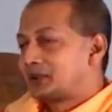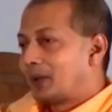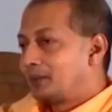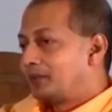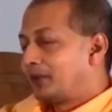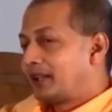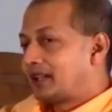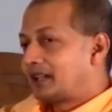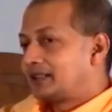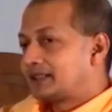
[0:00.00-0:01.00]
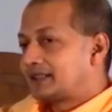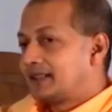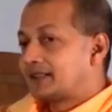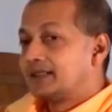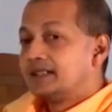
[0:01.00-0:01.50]
Swami Vivekananda
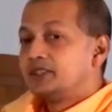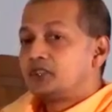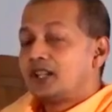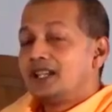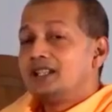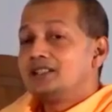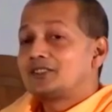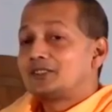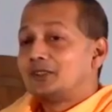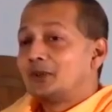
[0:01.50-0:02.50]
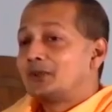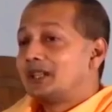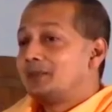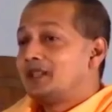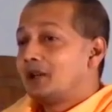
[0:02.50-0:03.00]
says, chains, though
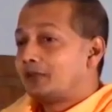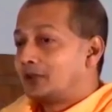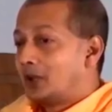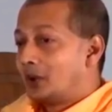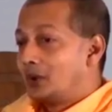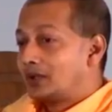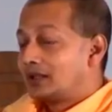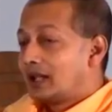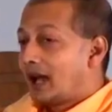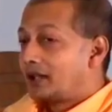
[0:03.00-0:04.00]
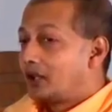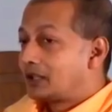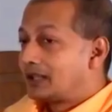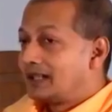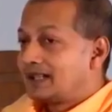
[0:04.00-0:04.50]
they be of gold, are
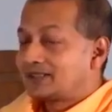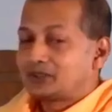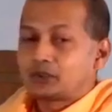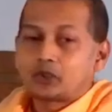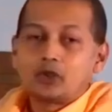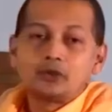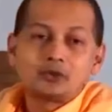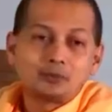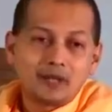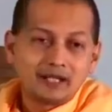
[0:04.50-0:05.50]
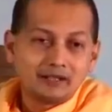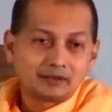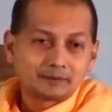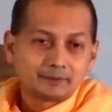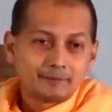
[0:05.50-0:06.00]
not less strong to bind.